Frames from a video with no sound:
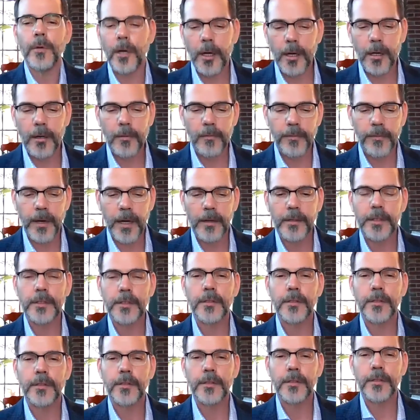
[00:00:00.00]
uh,
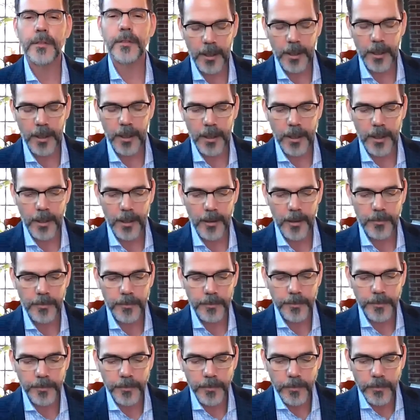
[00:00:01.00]
violence uh,
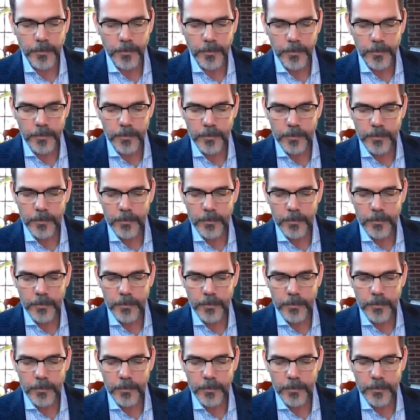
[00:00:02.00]
or um,